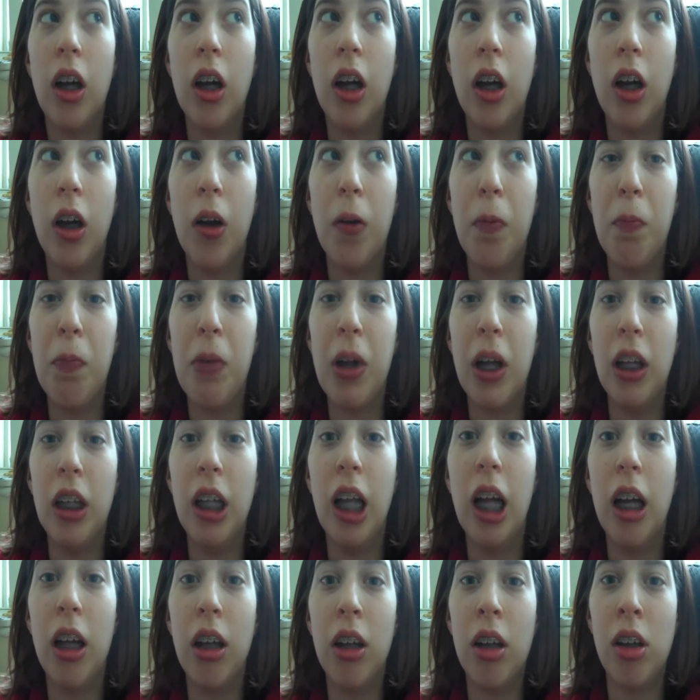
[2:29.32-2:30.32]
um, and
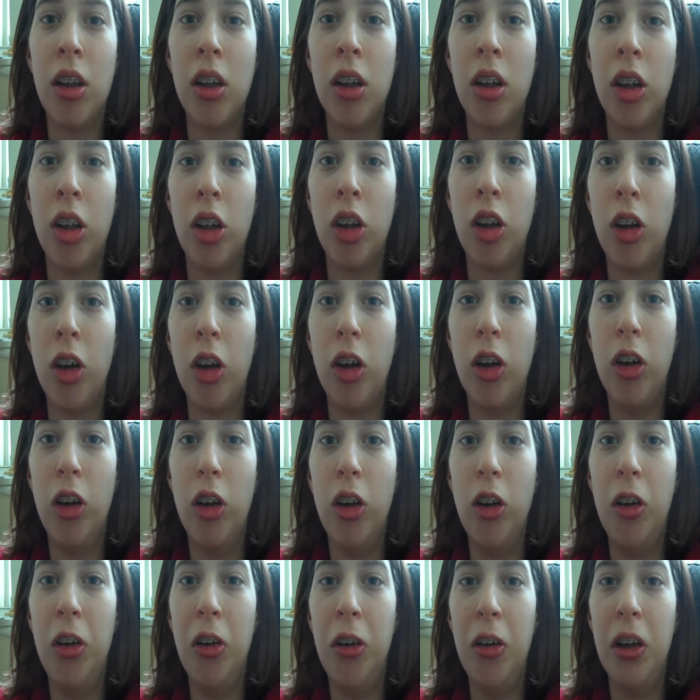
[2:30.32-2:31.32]
that's
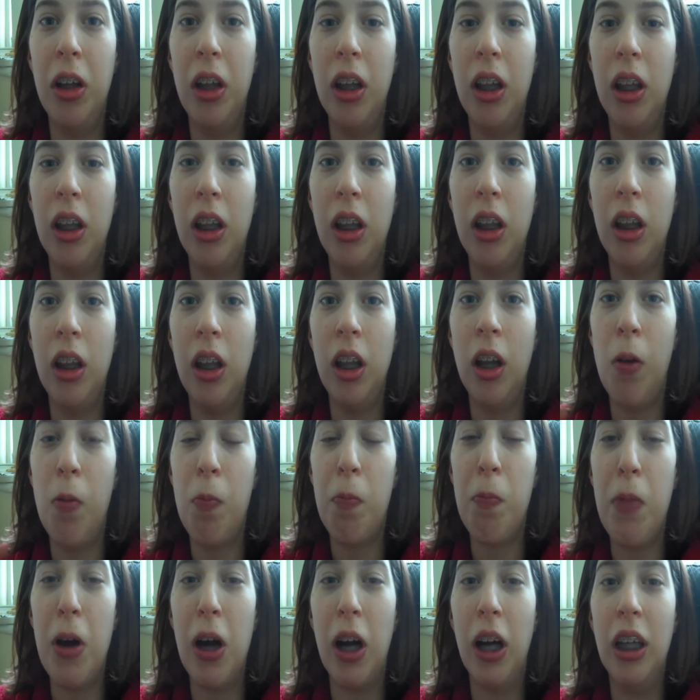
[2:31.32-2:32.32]
so
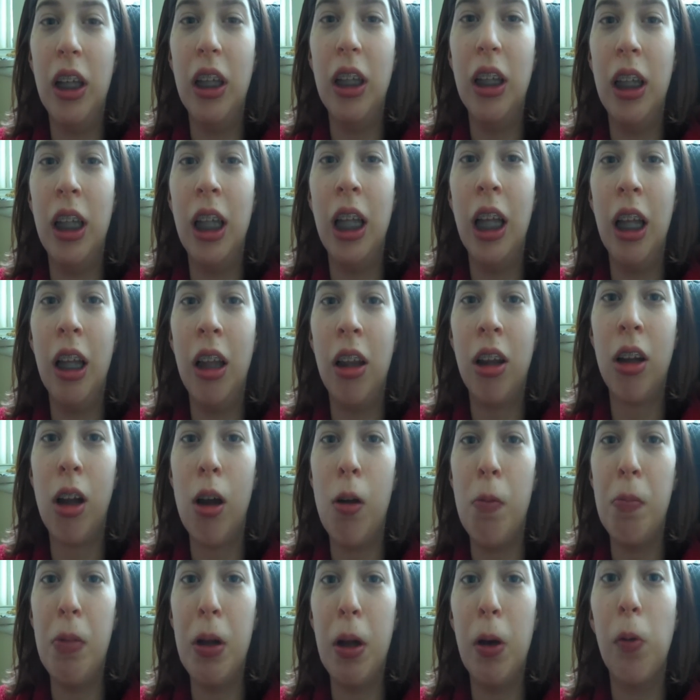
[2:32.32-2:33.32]
my teeth
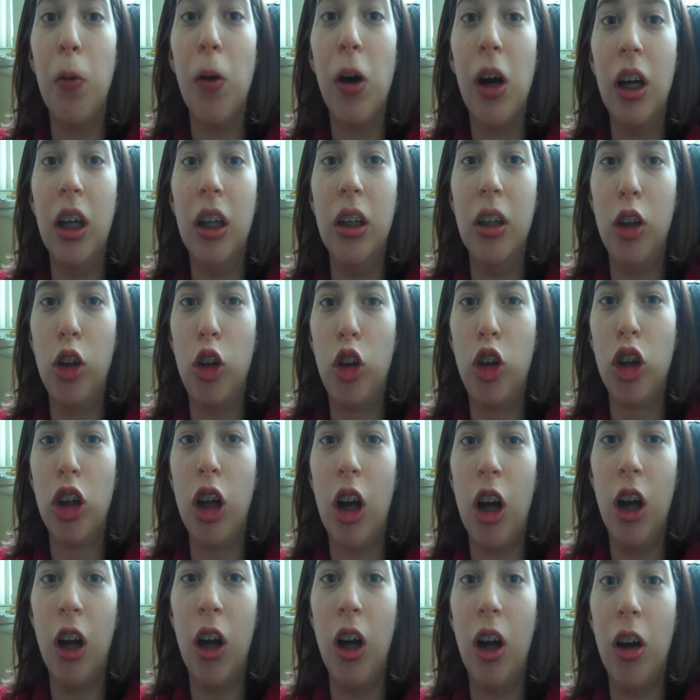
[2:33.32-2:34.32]
can be white
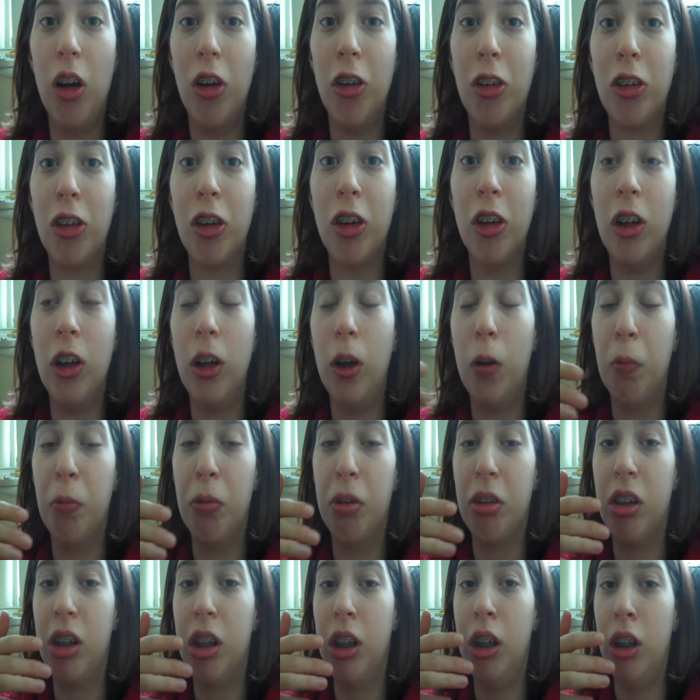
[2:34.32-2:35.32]
shut after
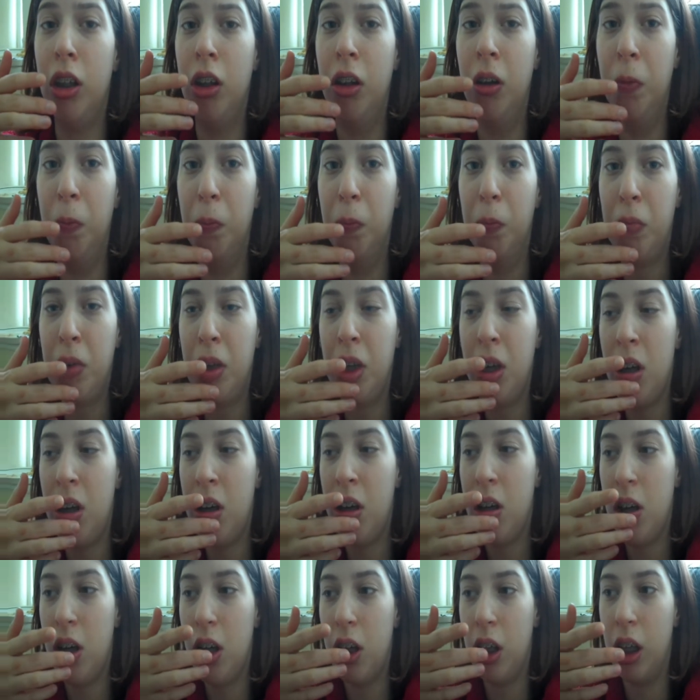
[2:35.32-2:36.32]
operation,
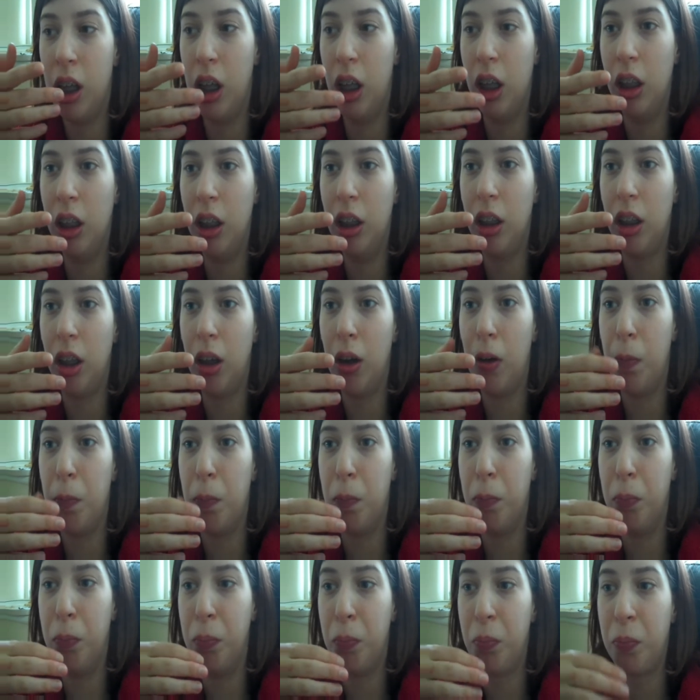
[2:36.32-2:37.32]
And,
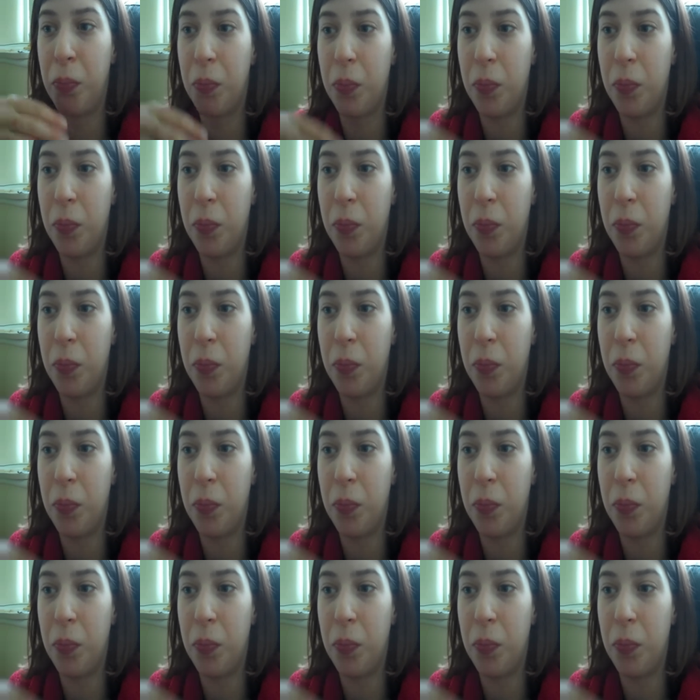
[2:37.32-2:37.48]
um,